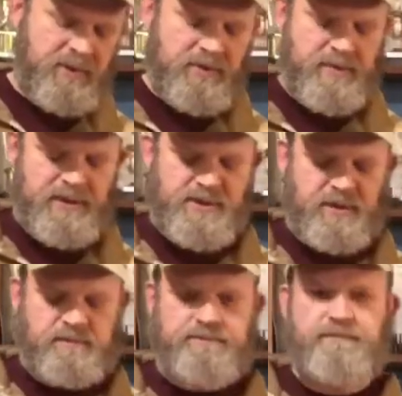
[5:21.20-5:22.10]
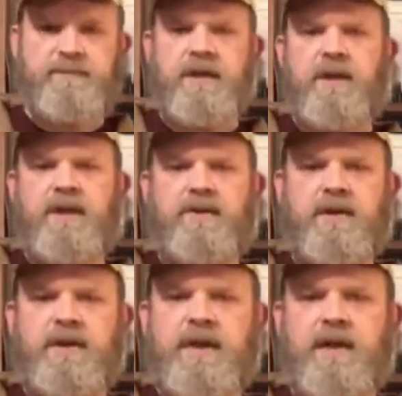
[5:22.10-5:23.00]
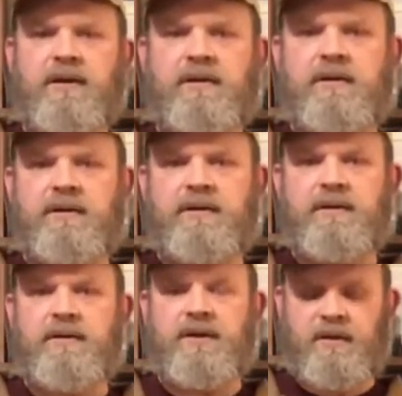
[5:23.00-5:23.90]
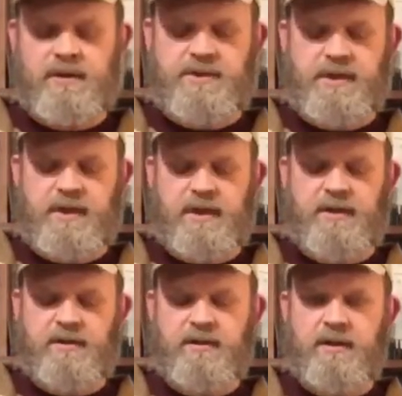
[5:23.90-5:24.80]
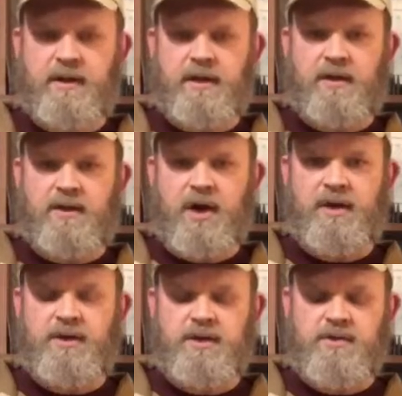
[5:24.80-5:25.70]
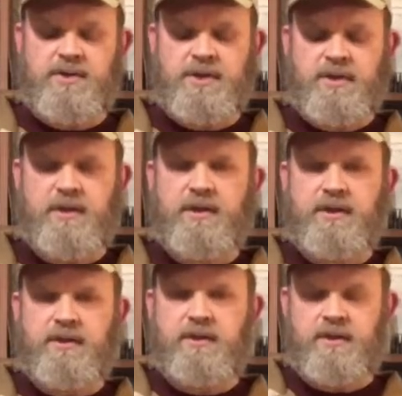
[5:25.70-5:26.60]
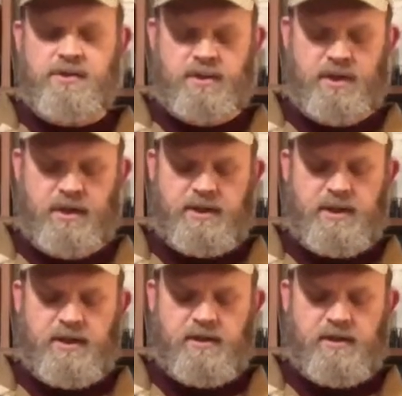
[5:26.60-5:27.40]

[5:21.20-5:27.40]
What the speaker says: your pistol, and you can tell not only is the gun not in use, or sorry, not